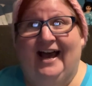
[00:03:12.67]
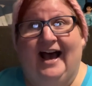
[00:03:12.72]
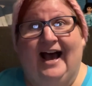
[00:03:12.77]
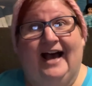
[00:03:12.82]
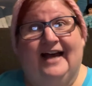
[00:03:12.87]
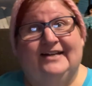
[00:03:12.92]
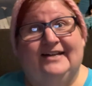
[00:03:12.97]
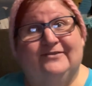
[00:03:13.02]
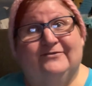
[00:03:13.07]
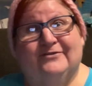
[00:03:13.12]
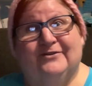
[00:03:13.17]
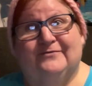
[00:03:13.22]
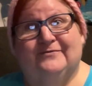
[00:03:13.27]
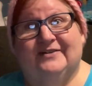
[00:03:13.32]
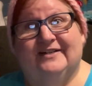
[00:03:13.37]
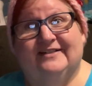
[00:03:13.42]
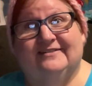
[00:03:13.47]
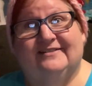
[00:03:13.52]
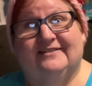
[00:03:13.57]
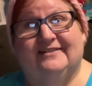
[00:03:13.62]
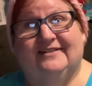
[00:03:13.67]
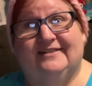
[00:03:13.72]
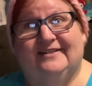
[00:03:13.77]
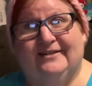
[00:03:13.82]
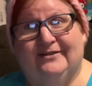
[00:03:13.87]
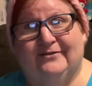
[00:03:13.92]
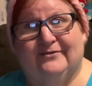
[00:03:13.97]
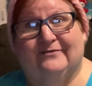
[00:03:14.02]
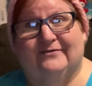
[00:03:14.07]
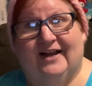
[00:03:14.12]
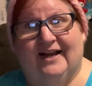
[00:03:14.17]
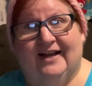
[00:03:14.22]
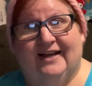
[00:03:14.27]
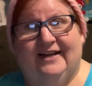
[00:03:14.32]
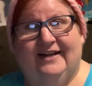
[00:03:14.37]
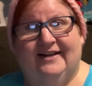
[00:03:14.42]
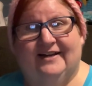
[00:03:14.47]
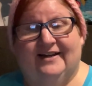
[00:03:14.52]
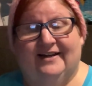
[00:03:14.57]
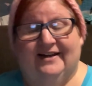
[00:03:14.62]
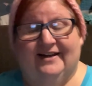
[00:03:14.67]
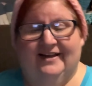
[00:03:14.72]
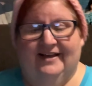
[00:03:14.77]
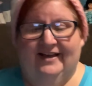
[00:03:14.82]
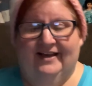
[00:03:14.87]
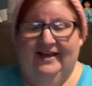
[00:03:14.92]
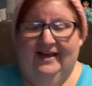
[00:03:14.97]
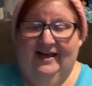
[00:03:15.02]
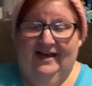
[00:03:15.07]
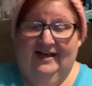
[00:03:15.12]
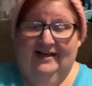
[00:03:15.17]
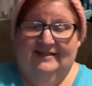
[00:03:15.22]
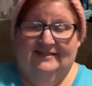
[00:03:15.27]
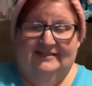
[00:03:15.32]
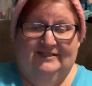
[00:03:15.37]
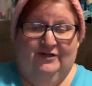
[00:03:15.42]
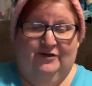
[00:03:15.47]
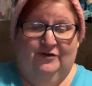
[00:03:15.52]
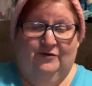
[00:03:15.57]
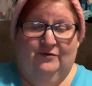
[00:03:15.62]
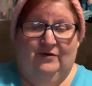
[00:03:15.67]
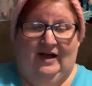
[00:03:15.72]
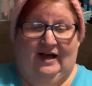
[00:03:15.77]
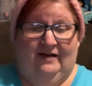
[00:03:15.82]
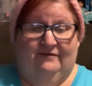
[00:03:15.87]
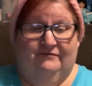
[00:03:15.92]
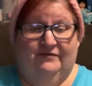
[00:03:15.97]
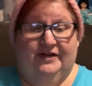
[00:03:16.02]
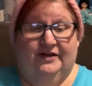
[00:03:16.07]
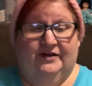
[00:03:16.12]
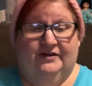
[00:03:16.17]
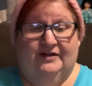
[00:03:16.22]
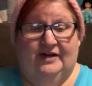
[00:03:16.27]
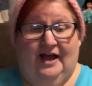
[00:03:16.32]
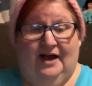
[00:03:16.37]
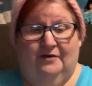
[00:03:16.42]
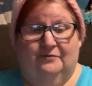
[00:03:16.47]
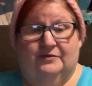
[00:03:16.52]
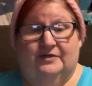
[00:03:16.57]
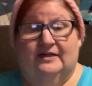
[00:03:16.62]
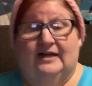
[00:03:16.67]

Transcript: I don't know what else to do, right? So I figured I